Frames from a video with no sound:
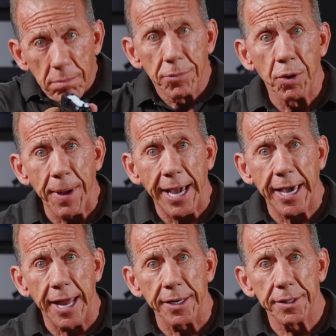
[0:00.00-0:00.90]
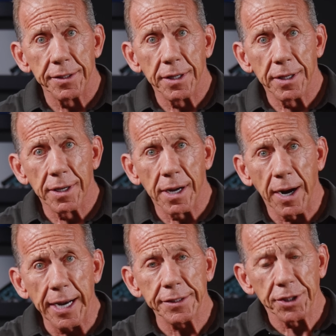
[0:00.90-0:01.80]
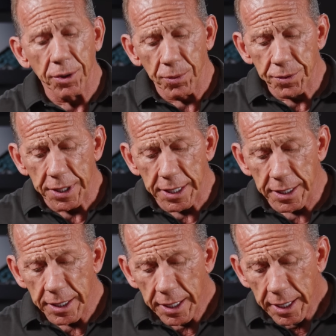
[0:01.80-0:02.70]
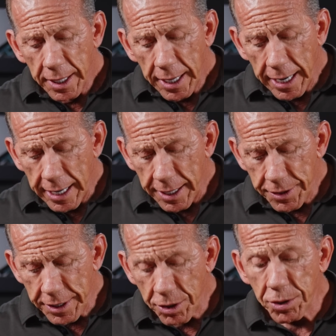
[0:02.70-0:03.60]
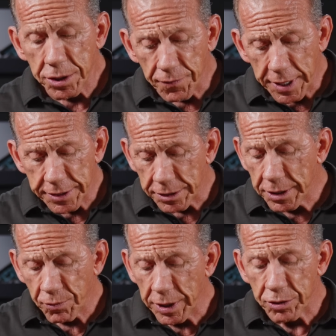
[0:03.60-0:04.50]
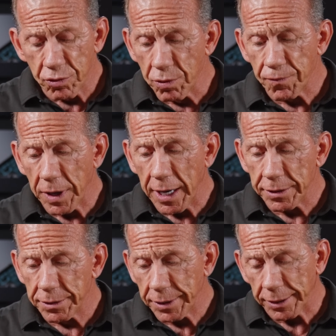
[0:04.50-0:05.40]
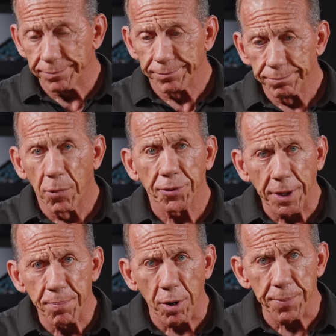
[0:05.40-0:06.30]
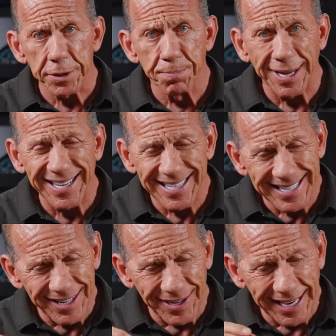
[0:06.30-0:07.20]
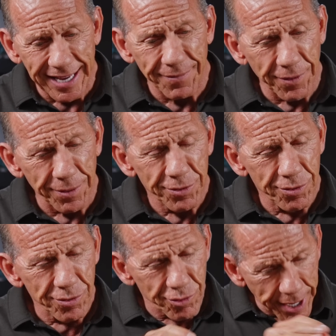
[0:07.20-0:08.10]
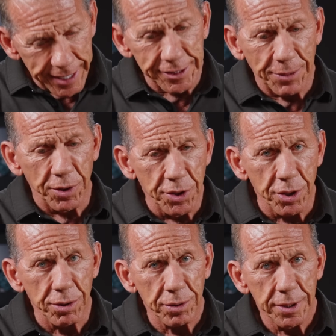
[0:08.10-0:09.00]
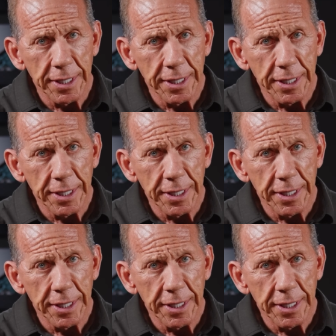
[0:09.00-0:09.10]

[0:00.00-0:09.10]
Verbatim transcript: you're back at it. All right, so the use of these is really true, you know, multi-purpose. But, you know, again, if you're training someone new